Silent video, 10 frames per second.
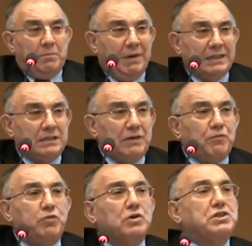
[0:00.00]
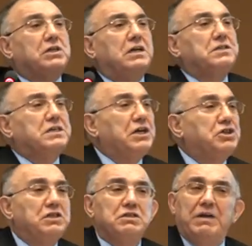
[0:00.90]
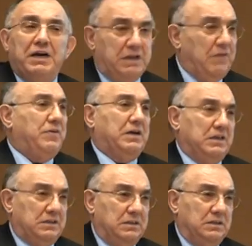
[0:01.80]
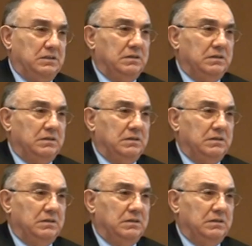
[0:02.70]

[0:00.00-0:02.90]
But full sterilization is very difficult.